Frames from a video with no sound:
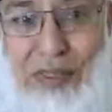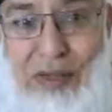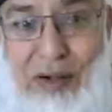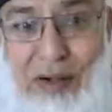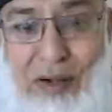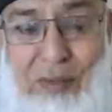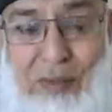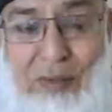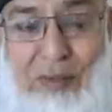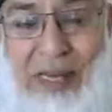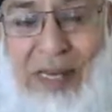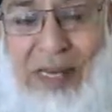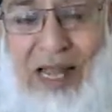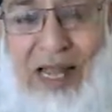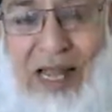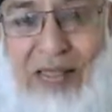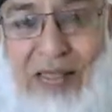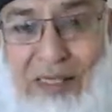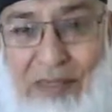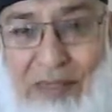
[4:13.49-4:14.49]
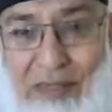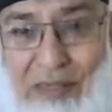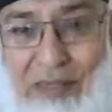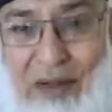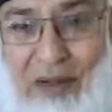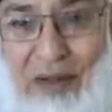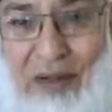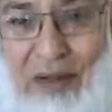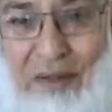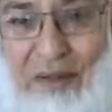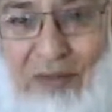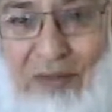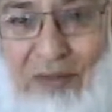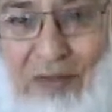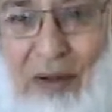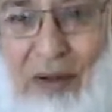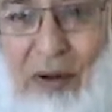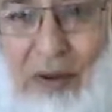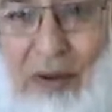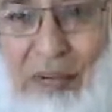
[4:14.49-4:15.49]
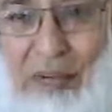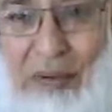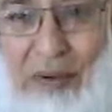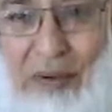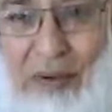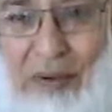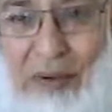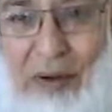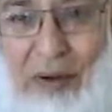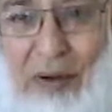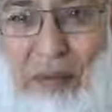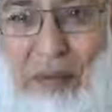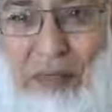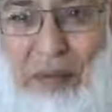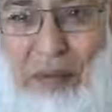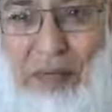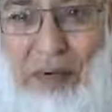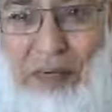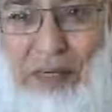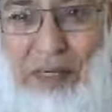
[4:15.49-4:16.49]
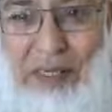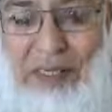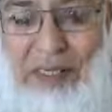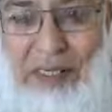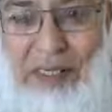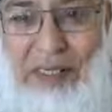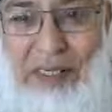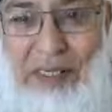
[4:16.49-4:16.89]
or bagasse of the raw product,